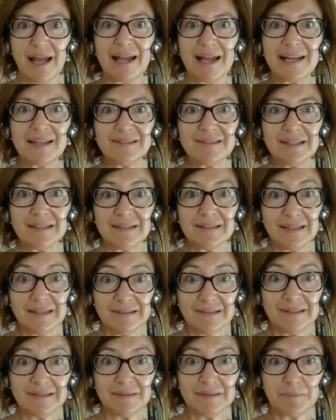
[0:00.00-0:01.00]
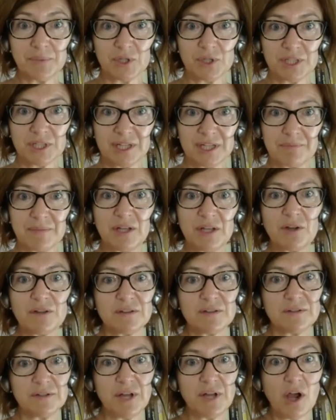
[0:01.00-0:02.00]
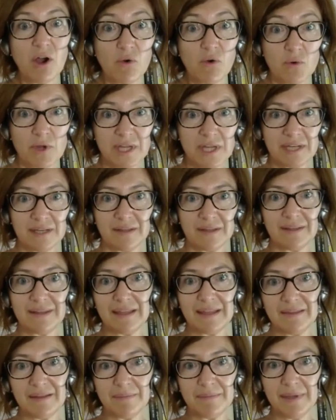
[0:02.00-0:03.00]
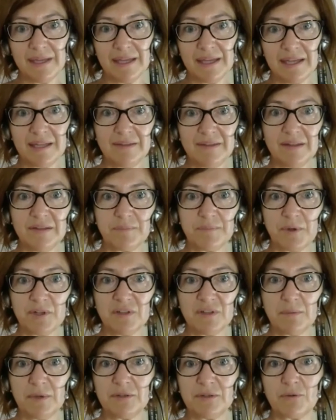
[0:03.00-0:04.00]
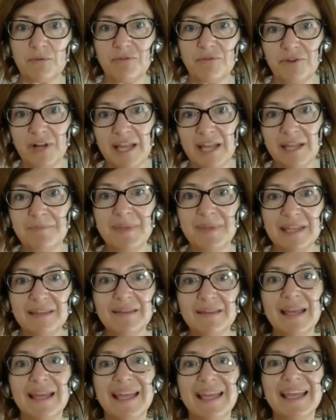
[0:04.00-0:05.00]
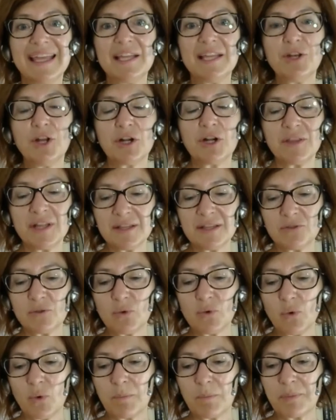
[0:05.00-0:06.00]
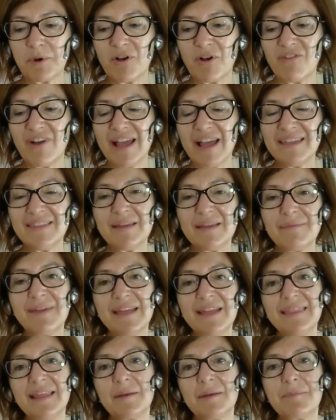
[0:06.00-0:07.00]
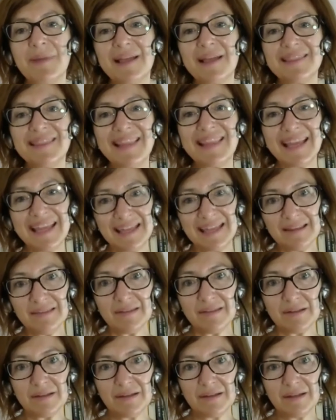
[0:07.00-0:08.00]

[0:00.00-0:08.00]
And I think this is important because knowing the debate is possible to frame it in order to provide a better mandate